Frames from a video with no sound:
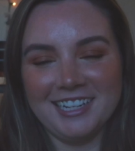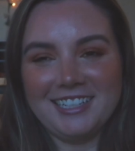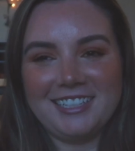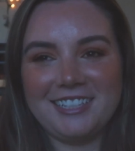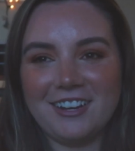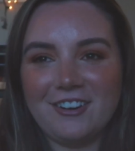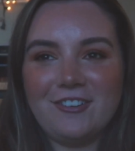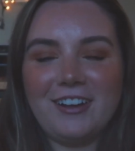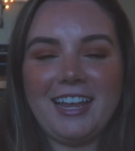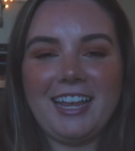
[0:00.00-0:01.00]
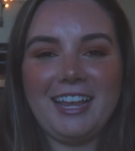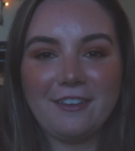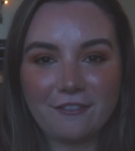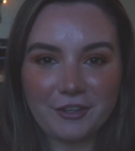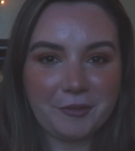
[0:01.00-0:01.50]
So
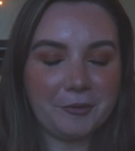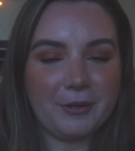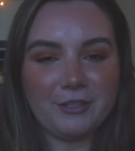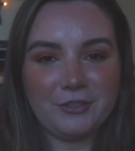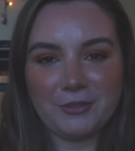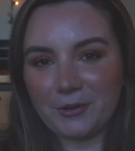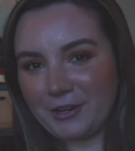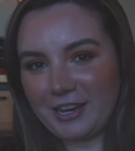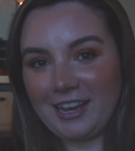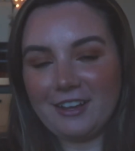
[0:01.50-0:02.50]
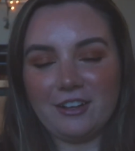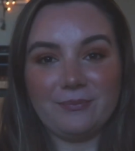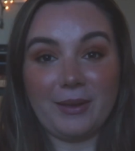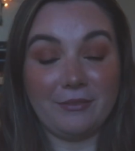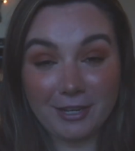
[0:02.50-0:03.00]
if you enjoy
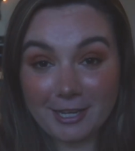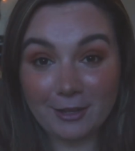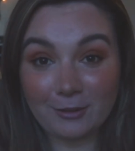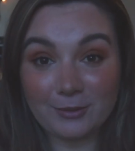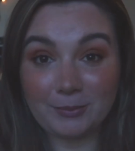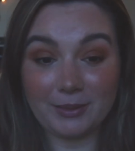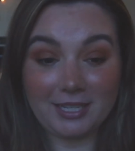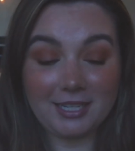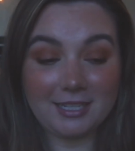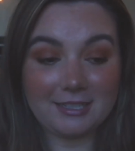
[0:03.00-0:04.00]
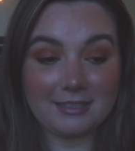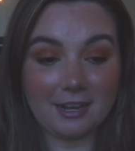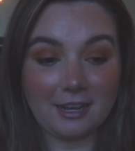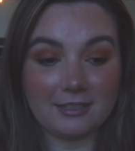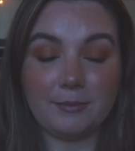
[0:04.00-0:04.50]
my videos, please
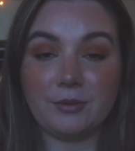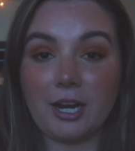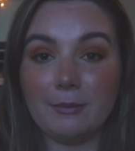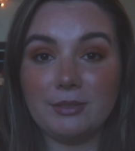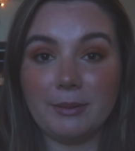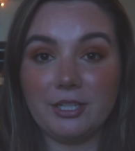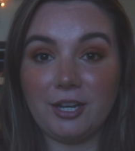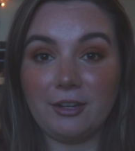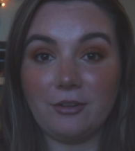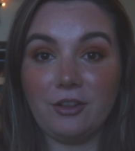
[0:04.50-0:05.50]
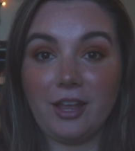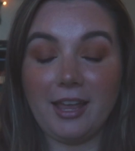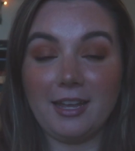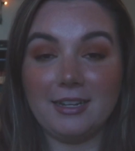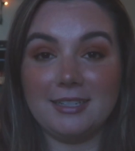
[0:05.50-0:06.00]
subscribe to my channel
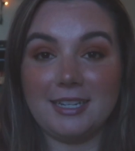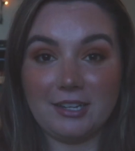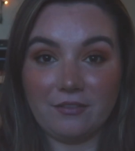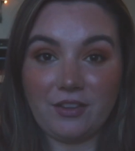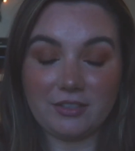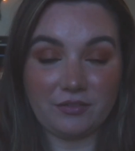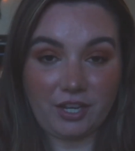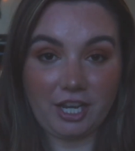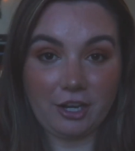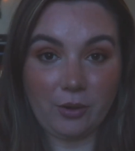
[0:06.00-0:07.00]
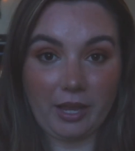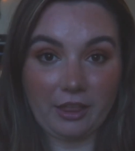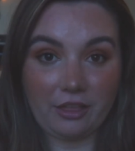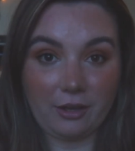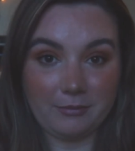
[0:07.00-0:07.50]
and give this video a
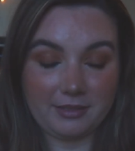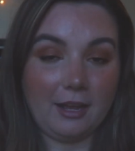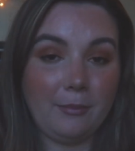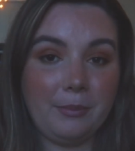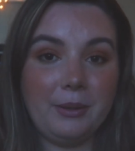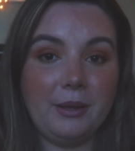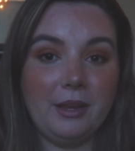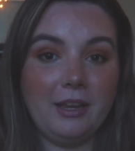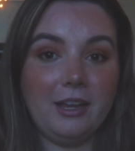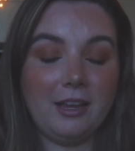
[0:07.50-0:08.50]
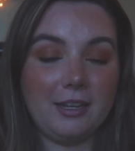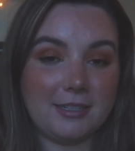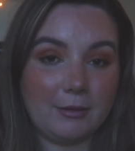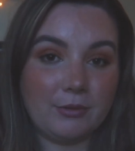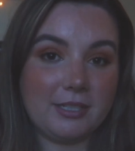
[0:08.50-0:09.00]
thumbs up.
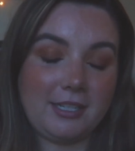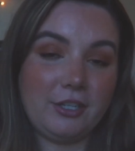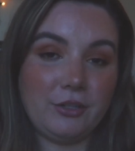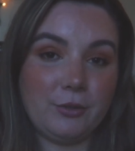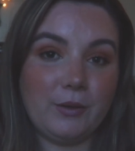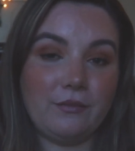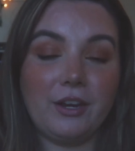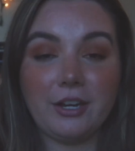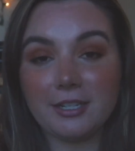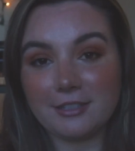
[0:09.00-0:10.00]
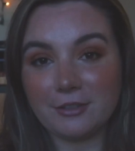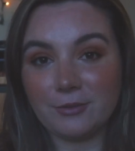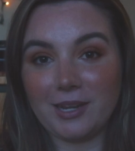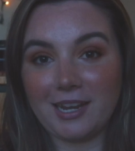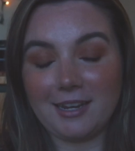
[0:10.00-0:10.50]
And I will see you very
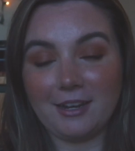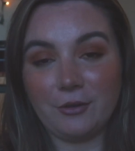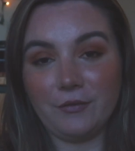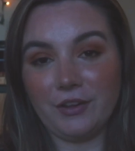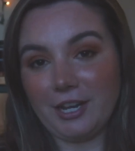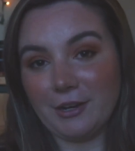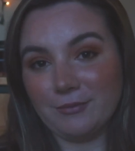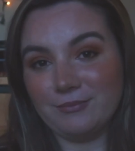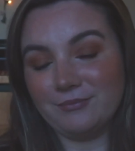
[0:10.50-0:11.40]
soon in a new video.